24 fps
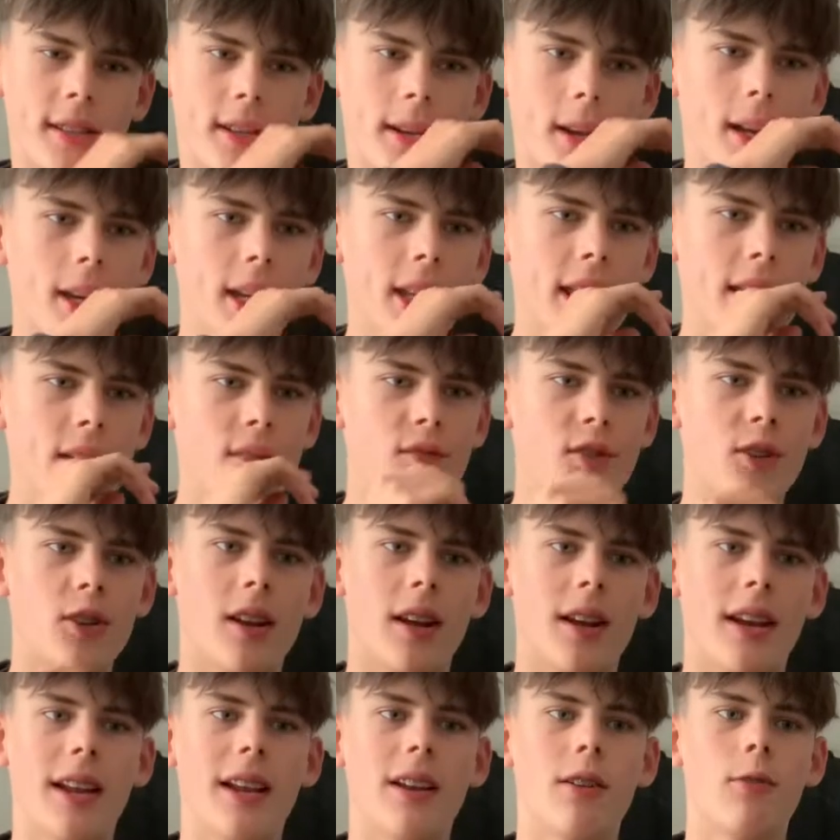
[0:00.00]
It kind of gives you
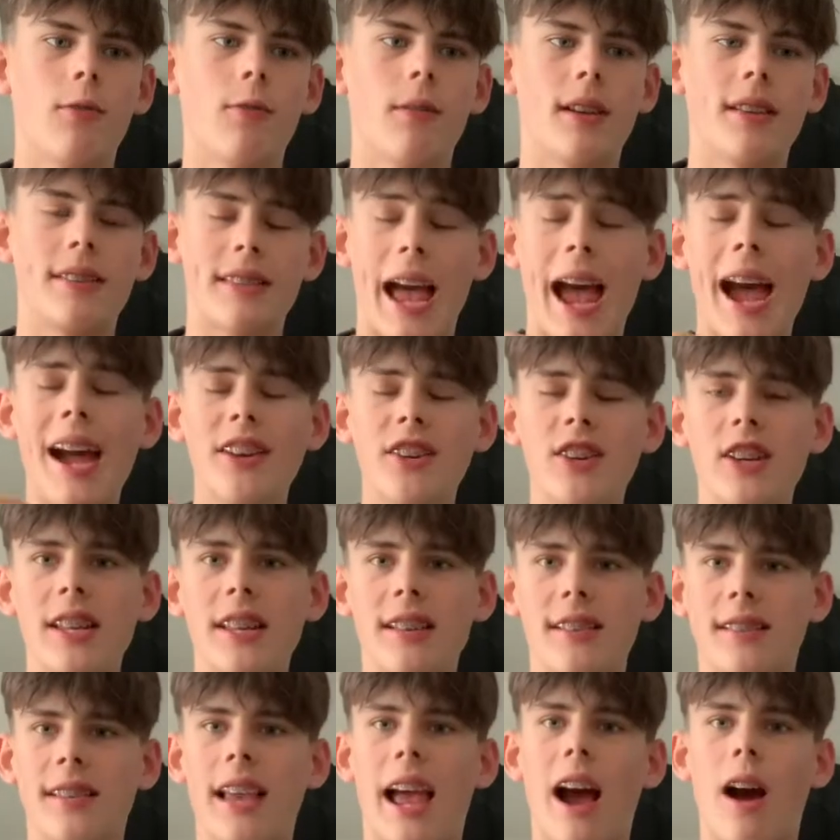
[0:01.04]
like a little, it's actually
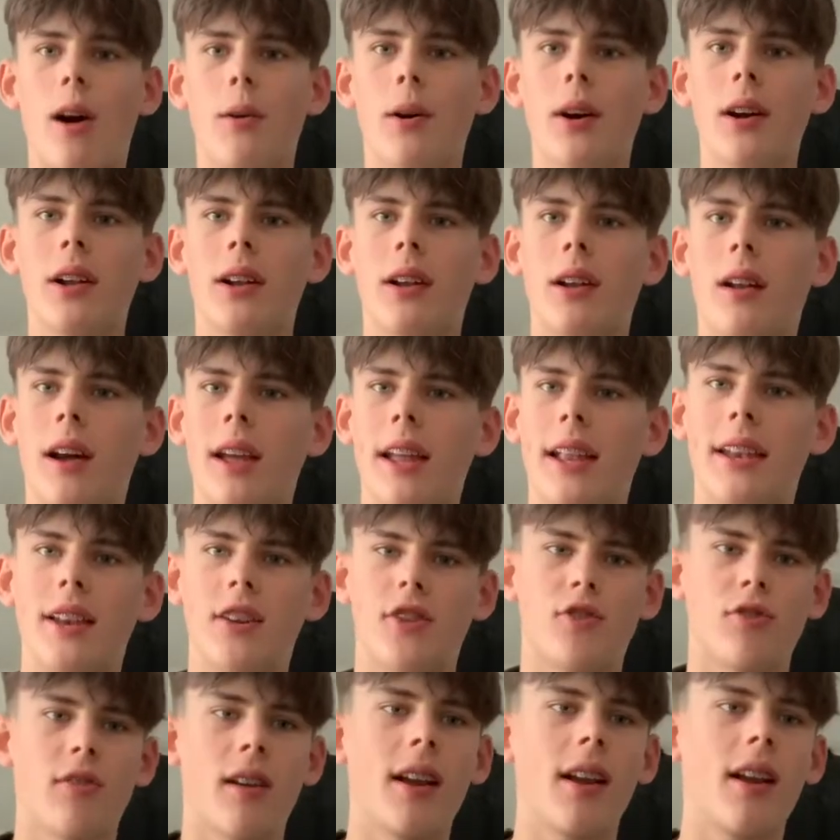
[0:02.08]
sour, like in a
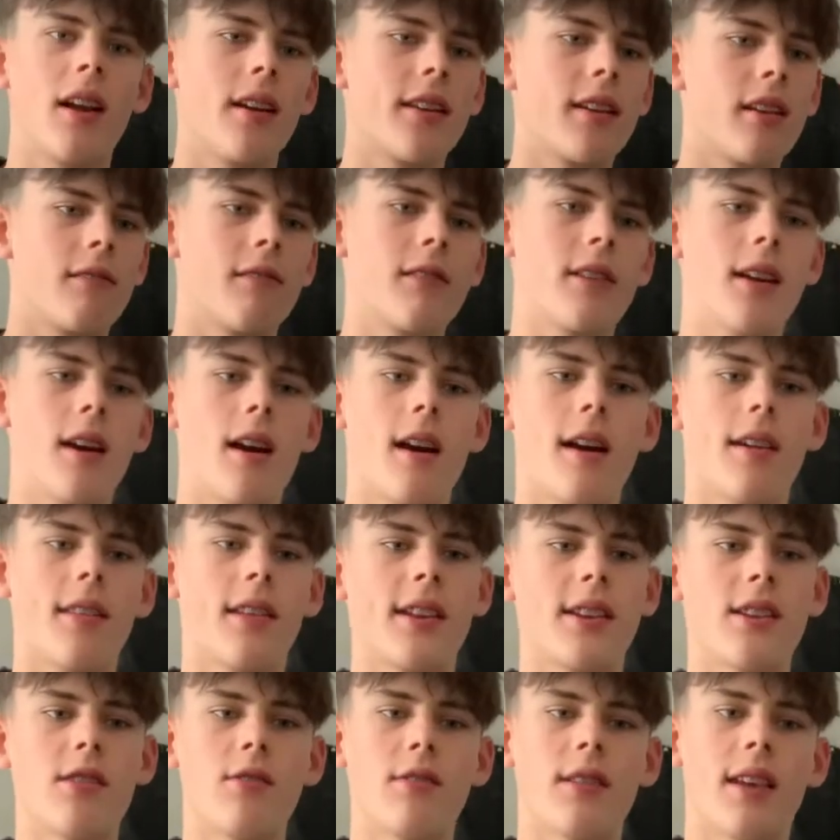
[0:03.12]
drink. I don't really know how they
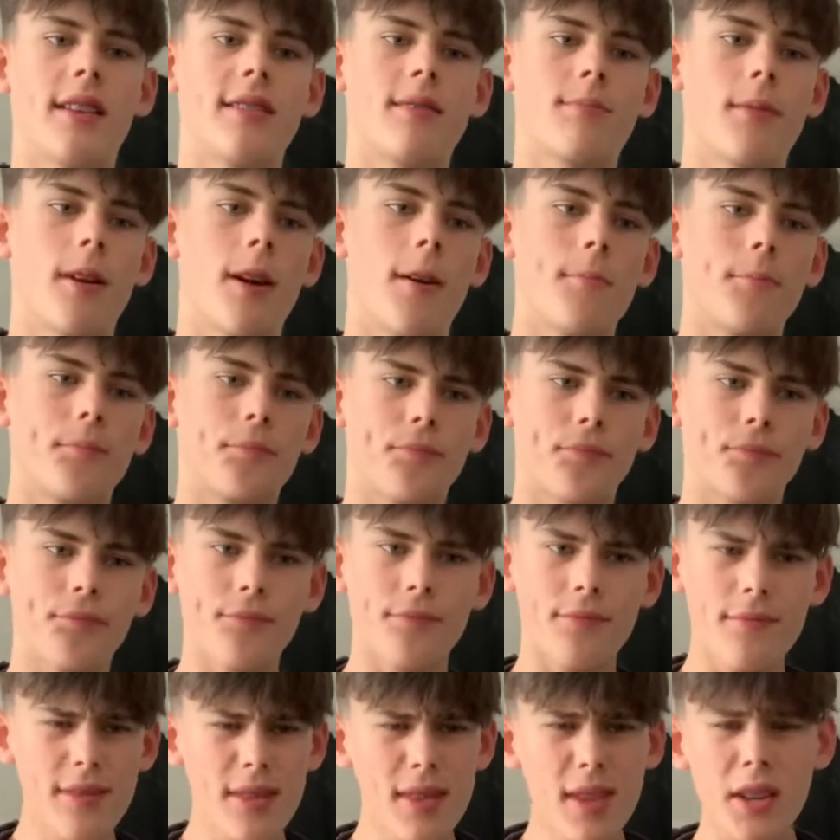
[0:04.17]
do this, but
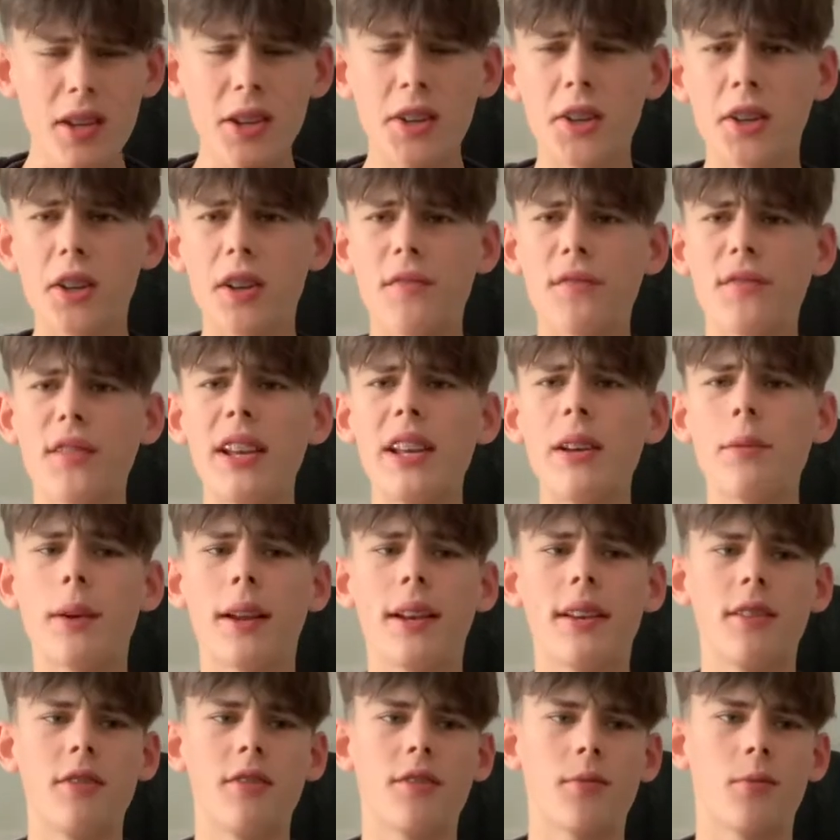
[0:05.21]
you can feel it
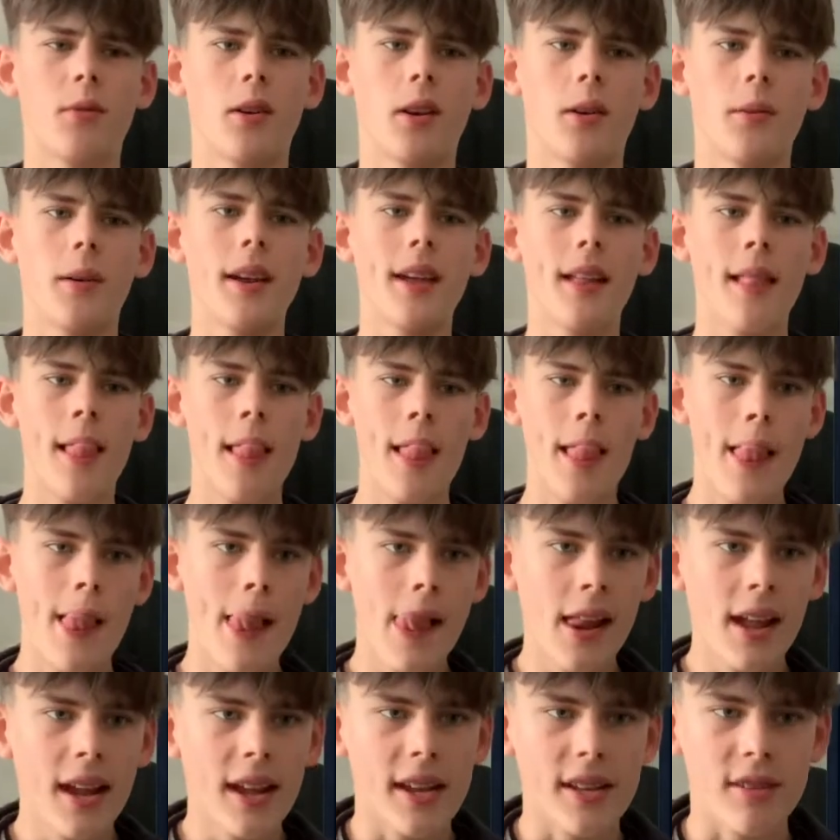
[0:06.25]
when you swallow it.
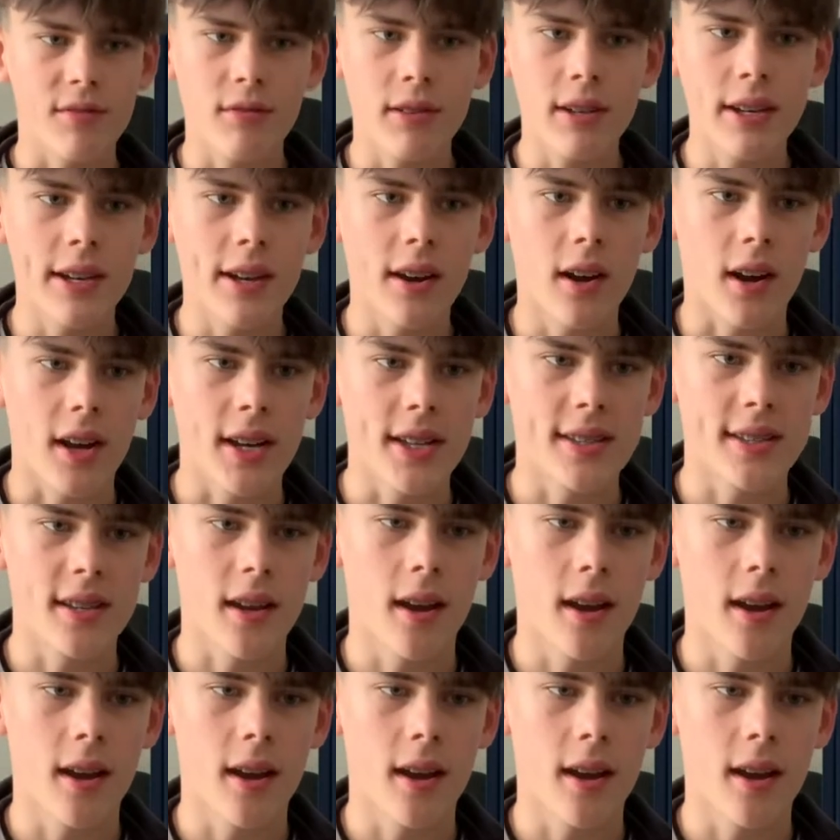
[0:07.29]
It's really nice.